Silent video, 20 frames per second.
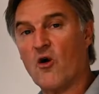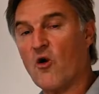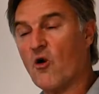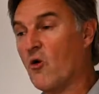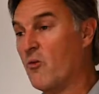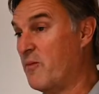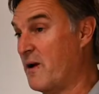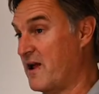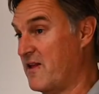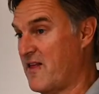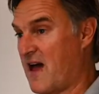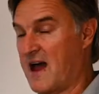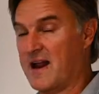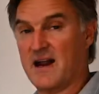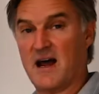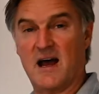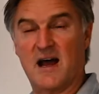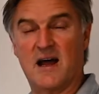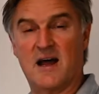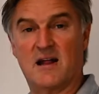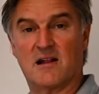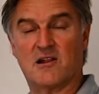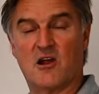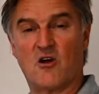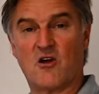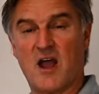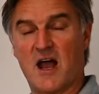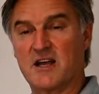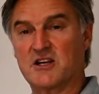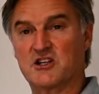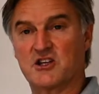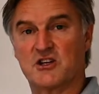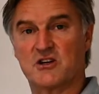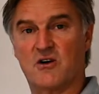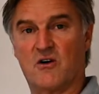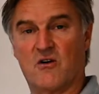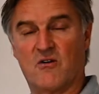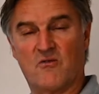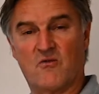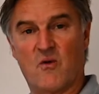or be that a location
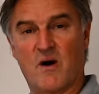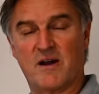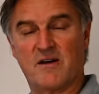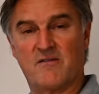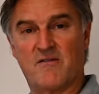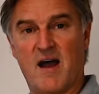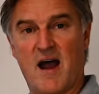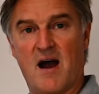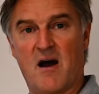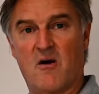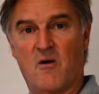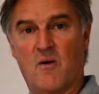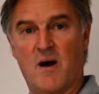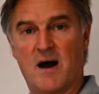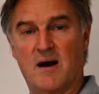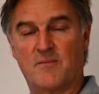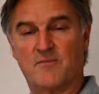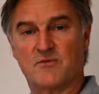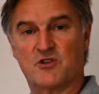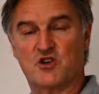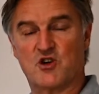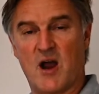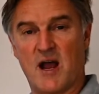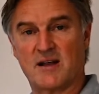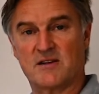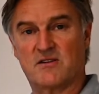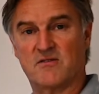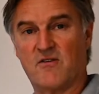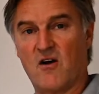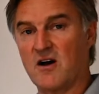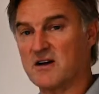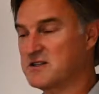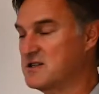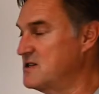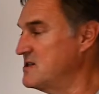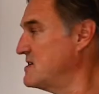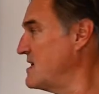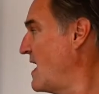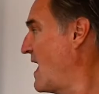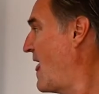of one of our track
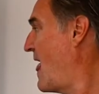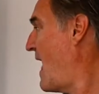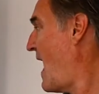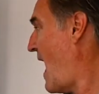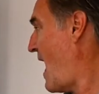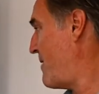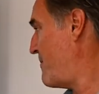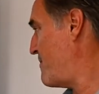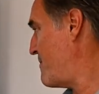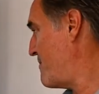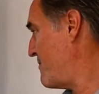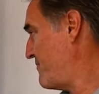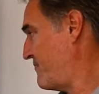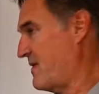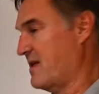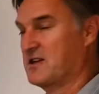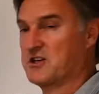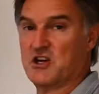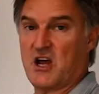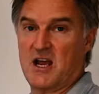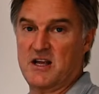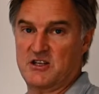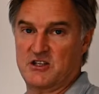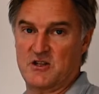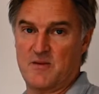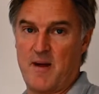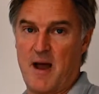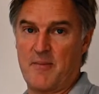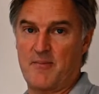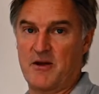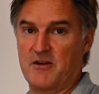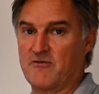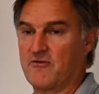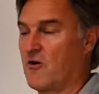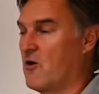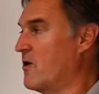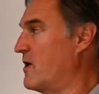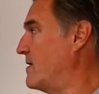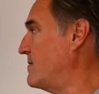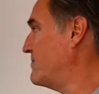devices, and change the mapping
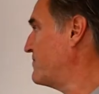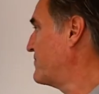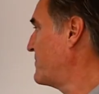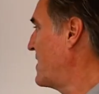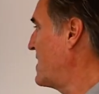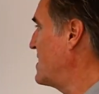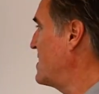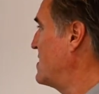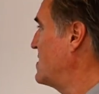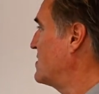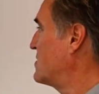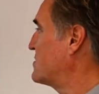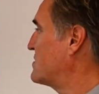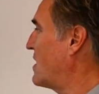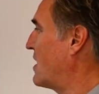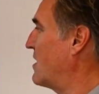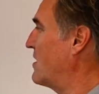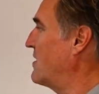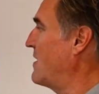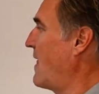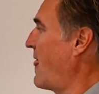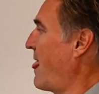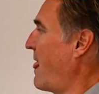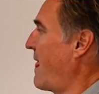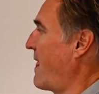for it. So